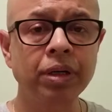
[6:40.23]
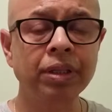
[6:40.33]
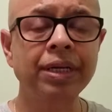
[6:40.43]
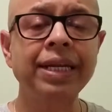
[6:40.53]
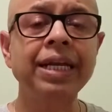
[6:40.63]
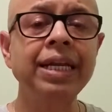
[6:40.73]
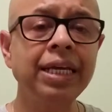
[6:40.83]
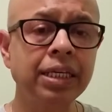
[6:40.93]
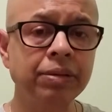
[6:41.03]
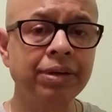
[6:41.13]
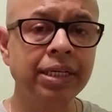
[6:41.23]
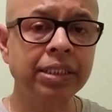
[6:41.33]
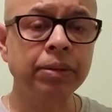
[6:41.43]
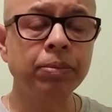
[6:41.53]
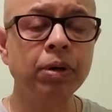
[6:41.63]
The technique is very
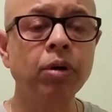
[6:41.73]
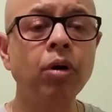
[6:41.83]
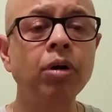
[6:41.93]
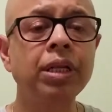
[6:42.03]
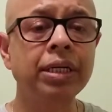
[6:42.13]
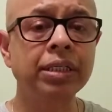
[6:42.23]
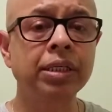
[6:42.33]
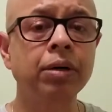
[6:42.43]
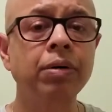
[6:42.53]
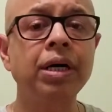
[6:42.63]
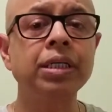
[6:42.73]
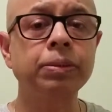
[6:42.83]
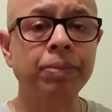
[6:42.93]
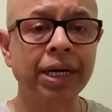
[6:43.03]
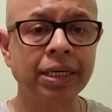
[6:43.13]
simple. All that is required is
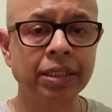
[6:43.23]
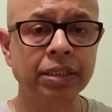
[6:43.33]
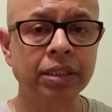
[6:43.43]
practice.